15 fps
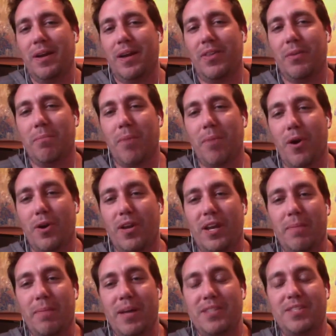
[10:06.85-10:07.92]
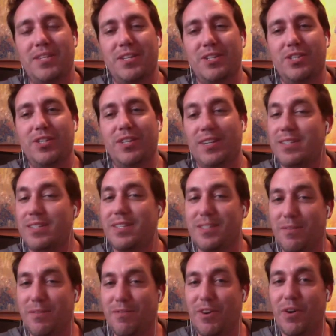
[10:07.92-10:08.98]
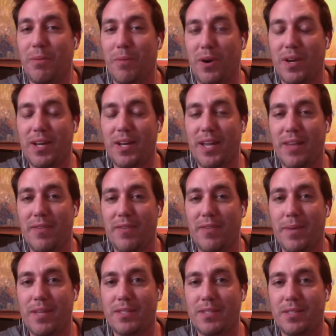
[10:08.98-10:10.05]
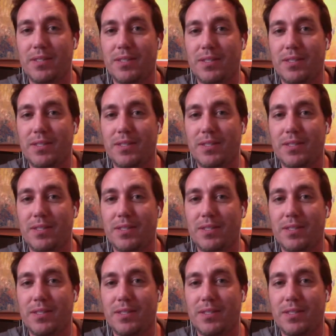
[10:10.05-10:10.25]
in their marketing message, because it's a very marketing-heavy message,